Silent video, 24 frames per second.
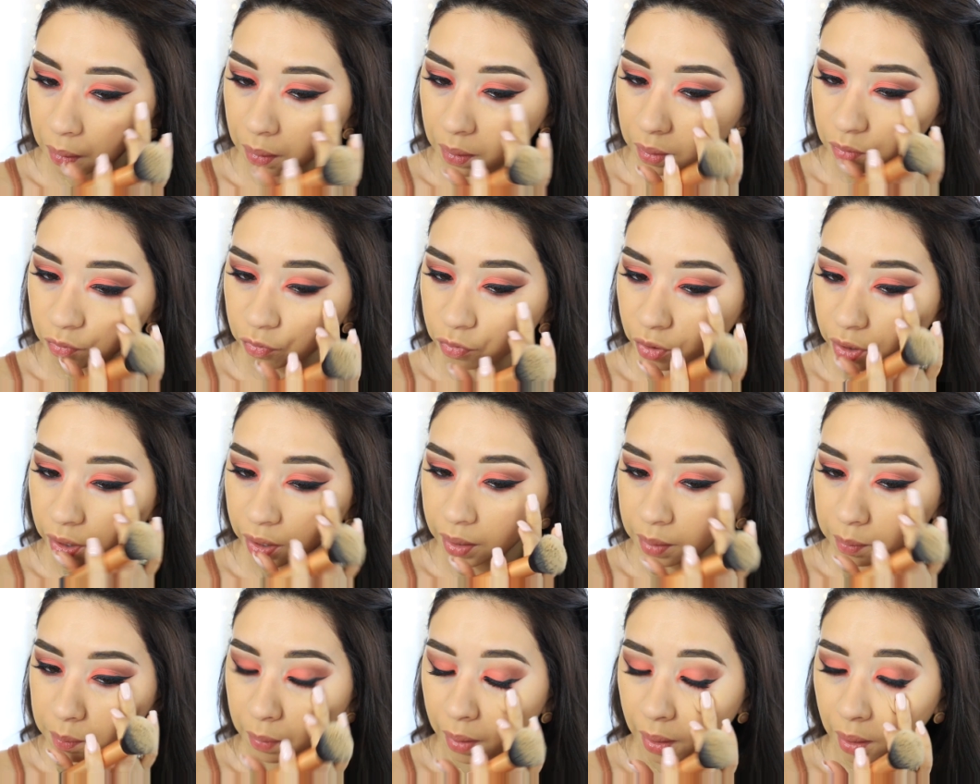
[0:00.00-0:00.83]
Like for
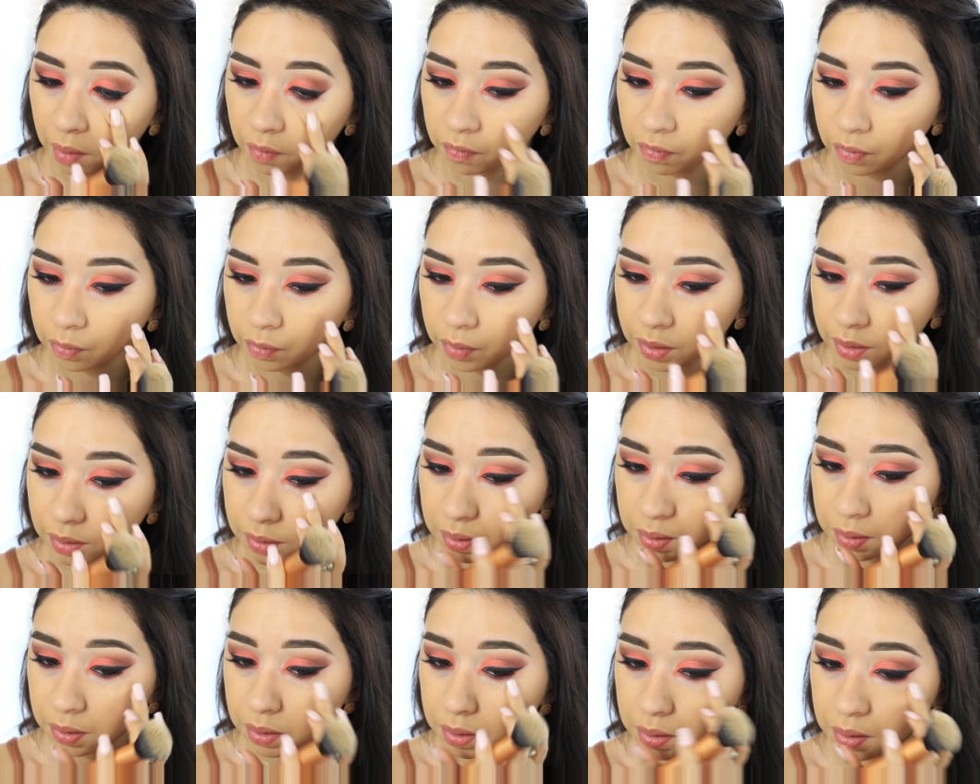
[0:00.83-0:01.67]
a matte, what is
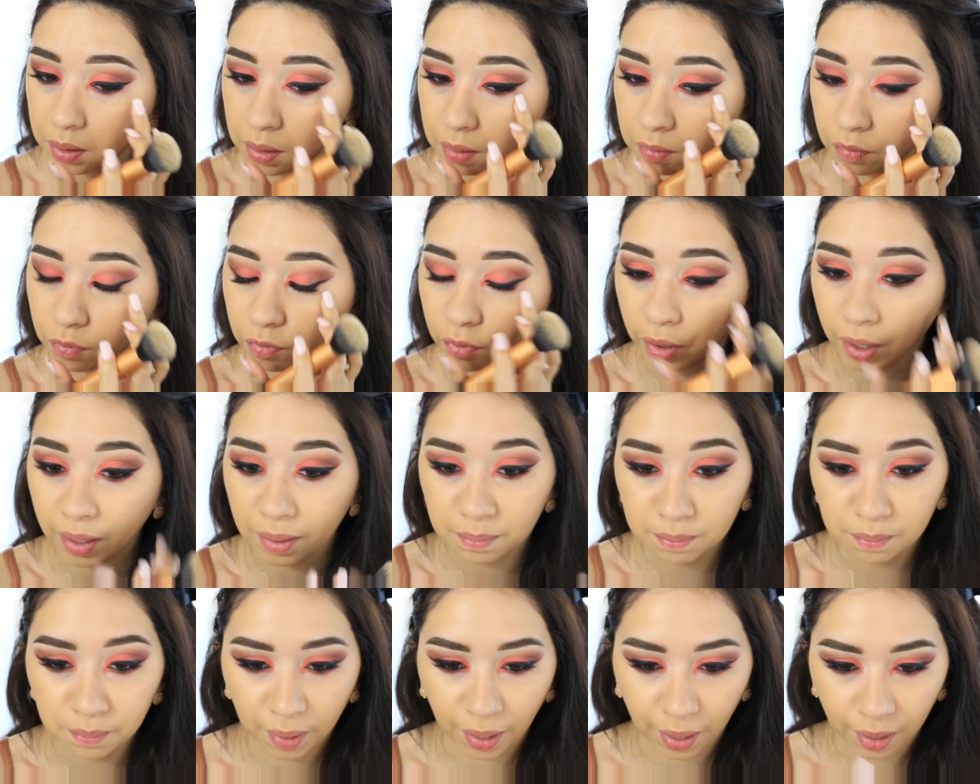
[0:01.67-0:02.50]
this? For a
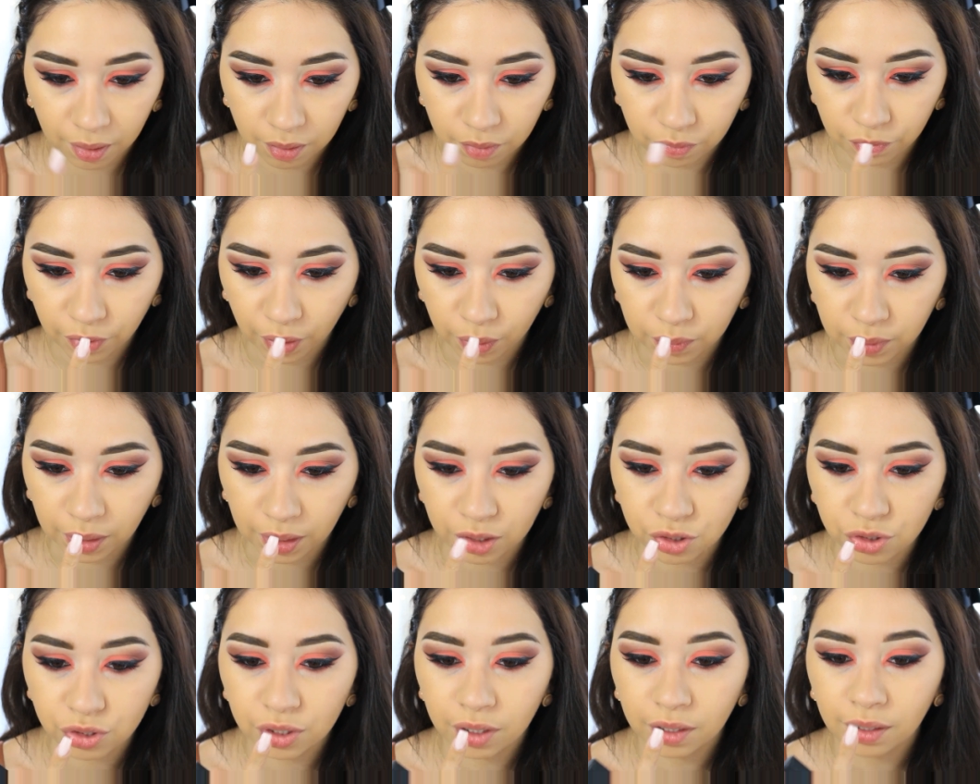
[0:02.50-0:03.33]
matte
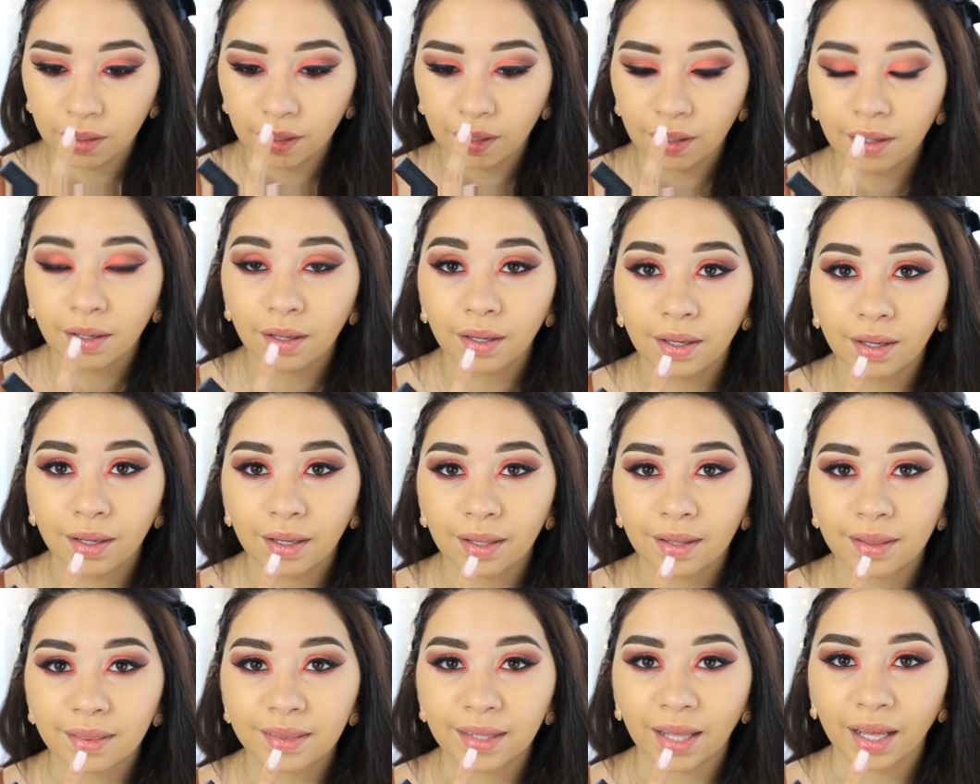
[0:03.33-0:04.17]
foundation,
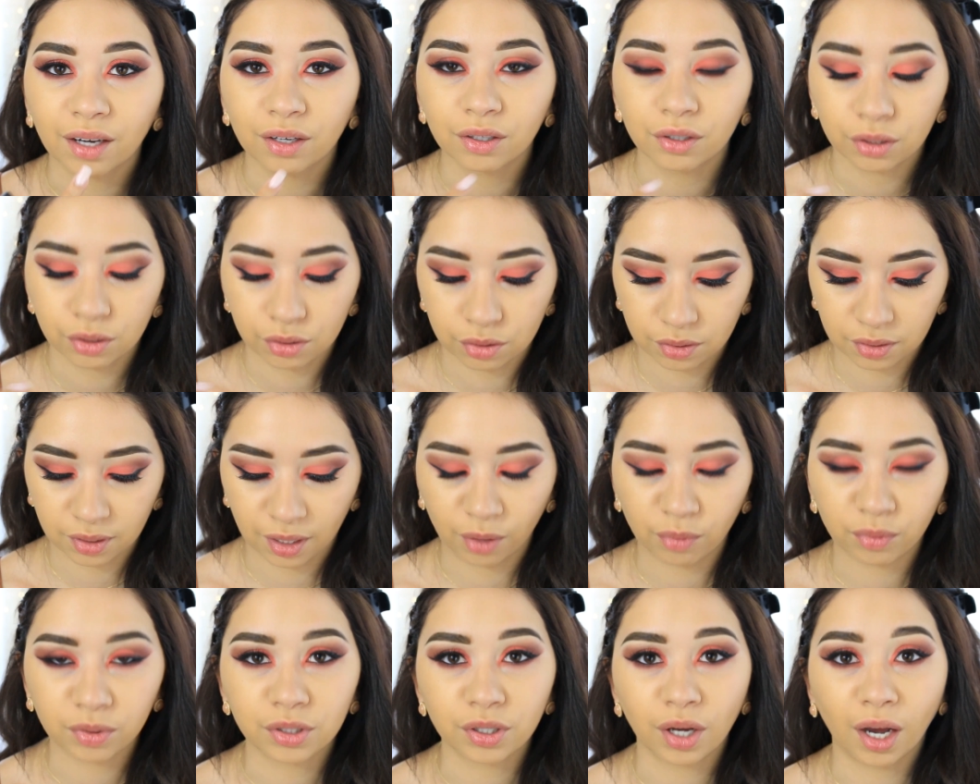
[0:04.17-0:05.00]
that looks,
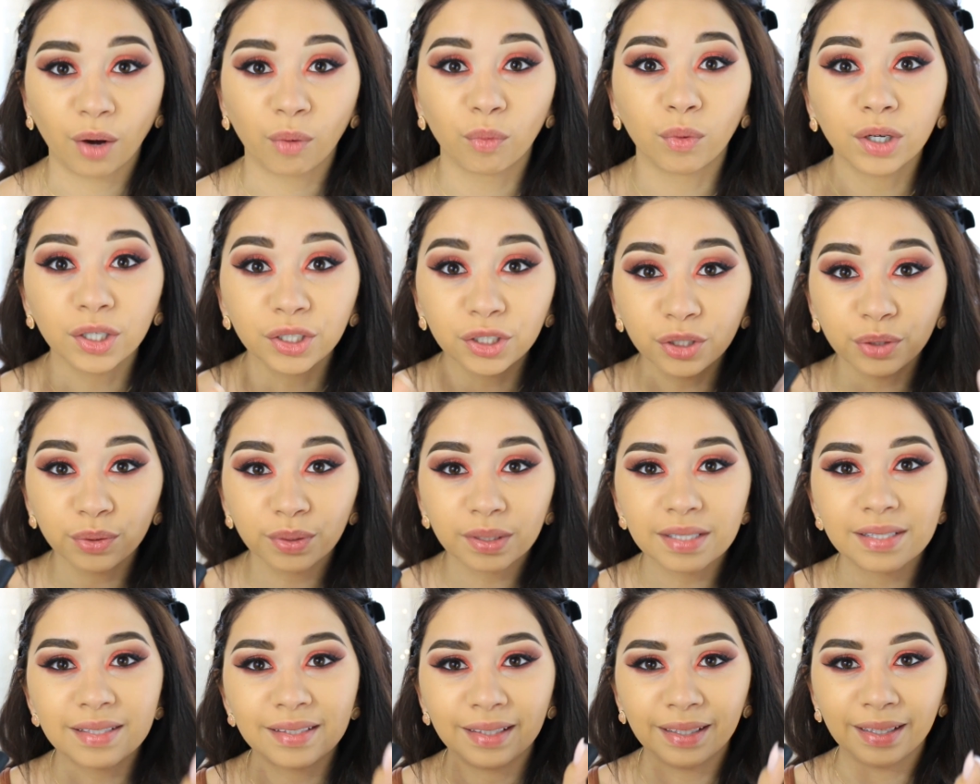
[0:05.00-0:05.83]
I want to, I want you
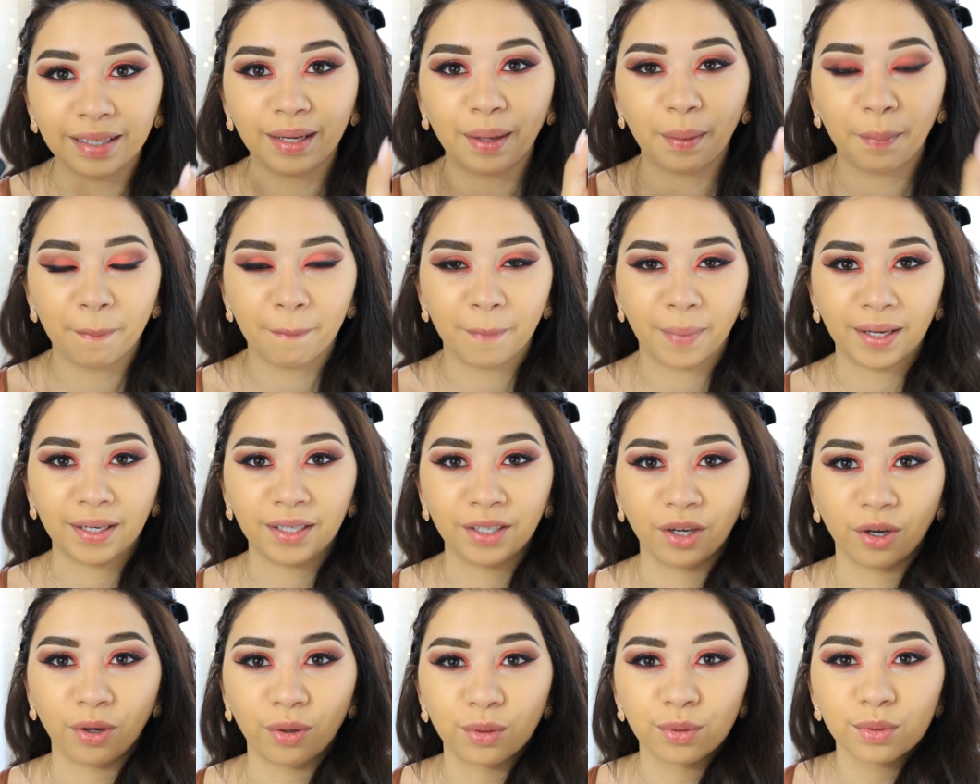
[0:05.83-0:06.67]
to see my
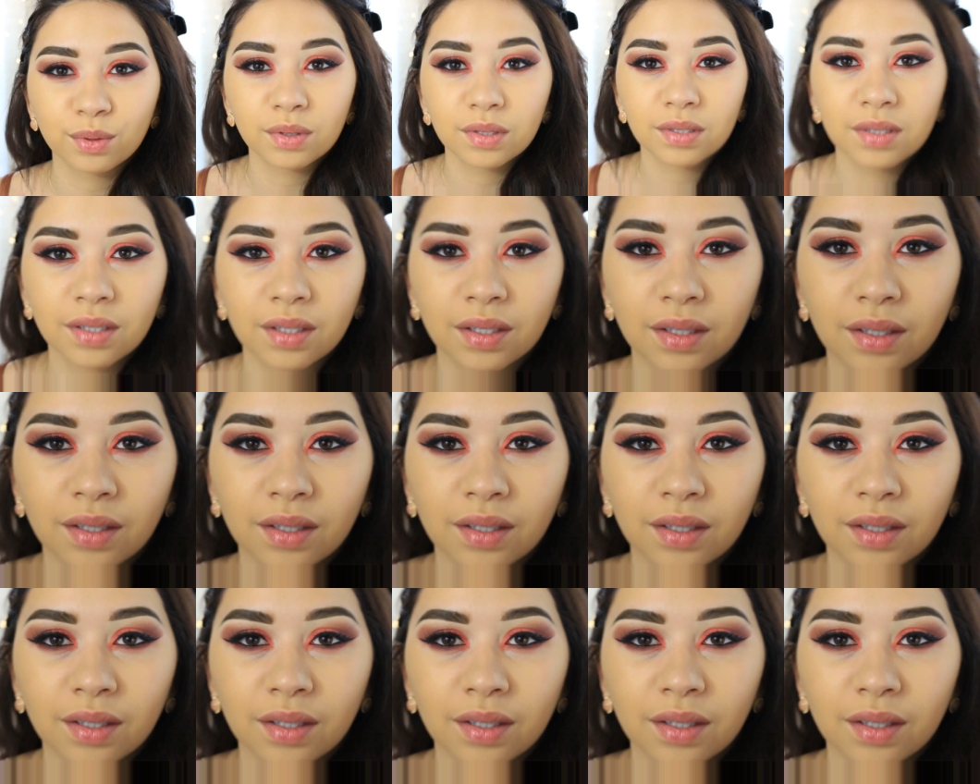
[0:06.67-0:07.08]
nose,